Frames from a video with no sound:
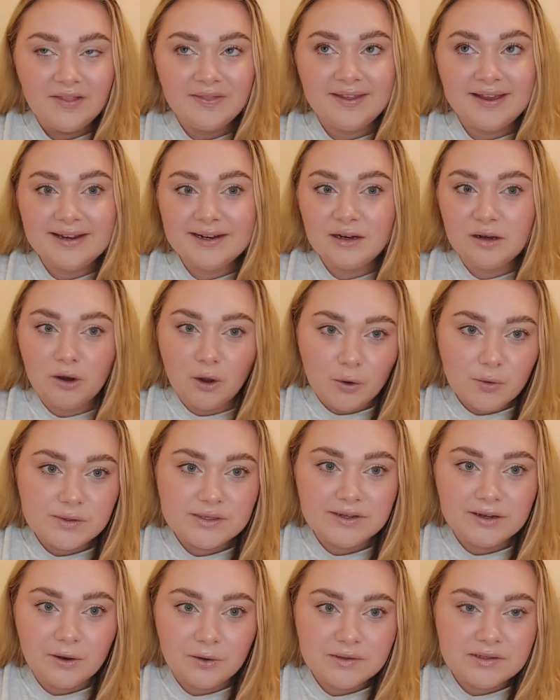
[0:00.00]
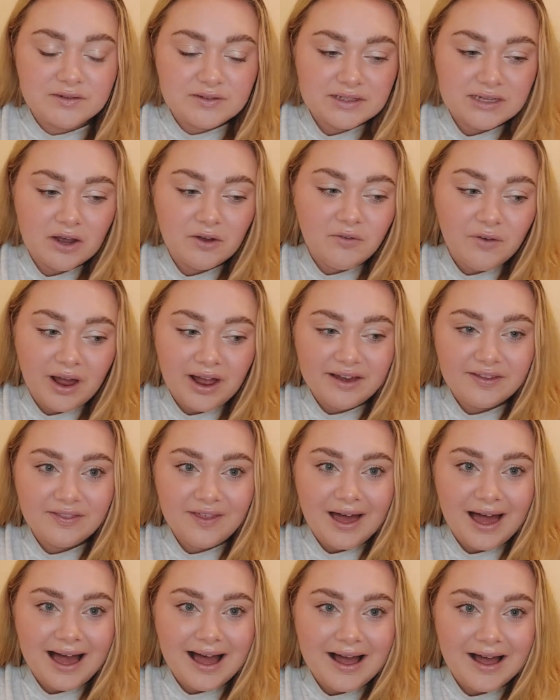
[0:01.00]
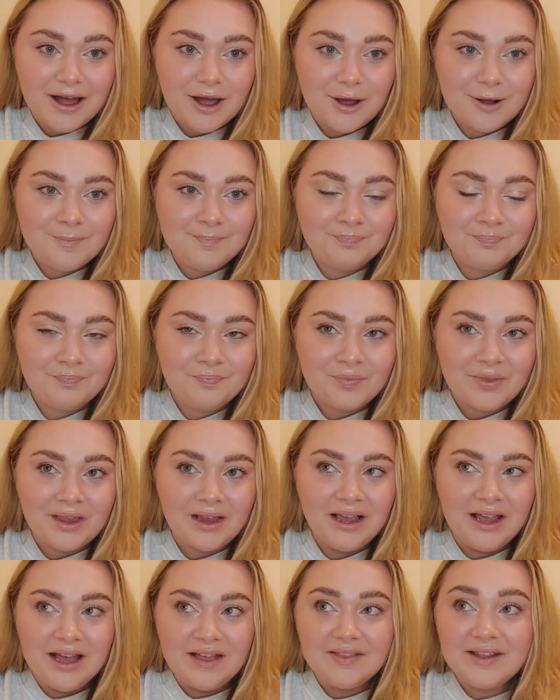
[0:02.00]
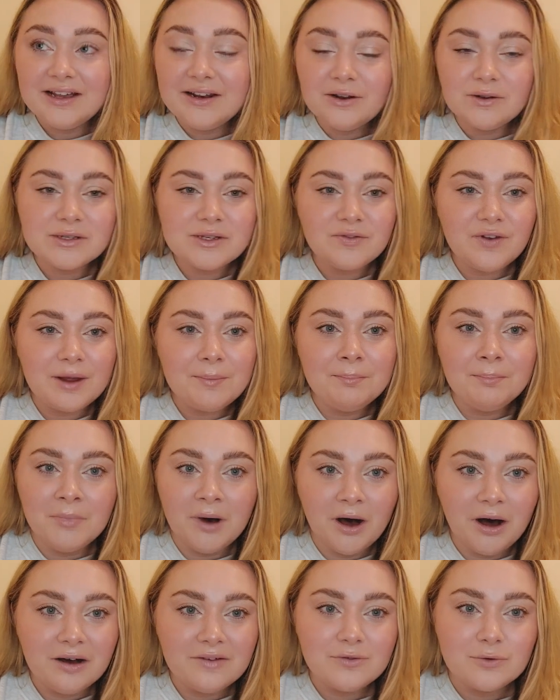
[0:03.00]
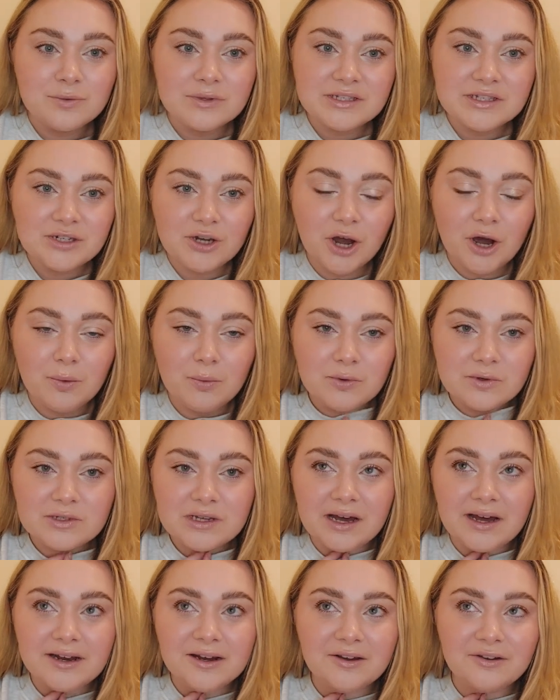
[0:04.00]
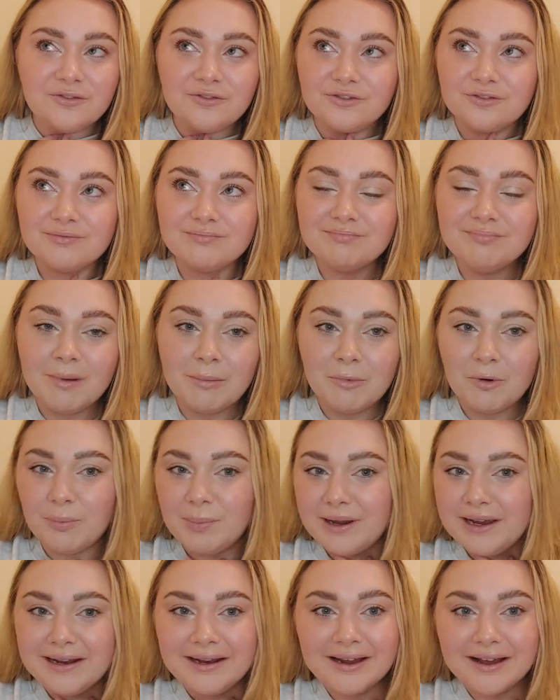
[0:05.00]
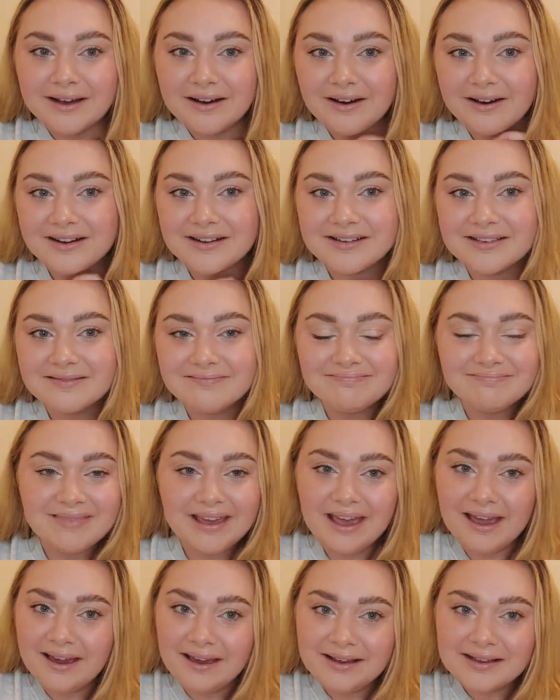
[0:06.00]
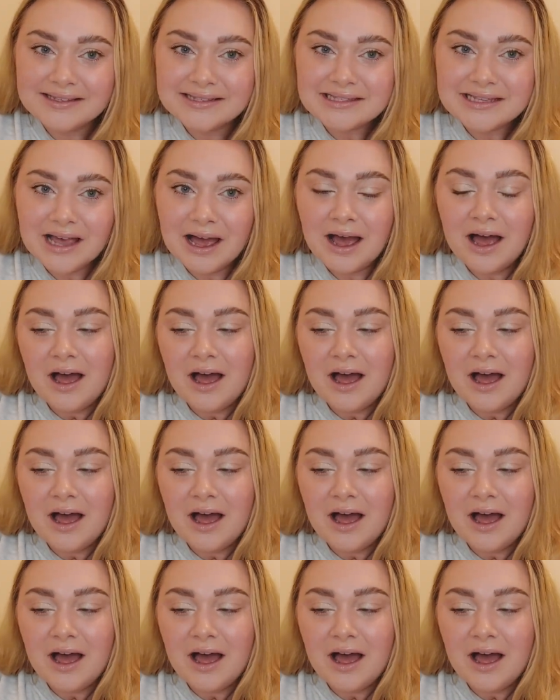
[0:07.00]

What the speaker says: They had loads and loads of stuff like that. They had lots of like Marvel and Star Wars kind of memorabilia kind of things.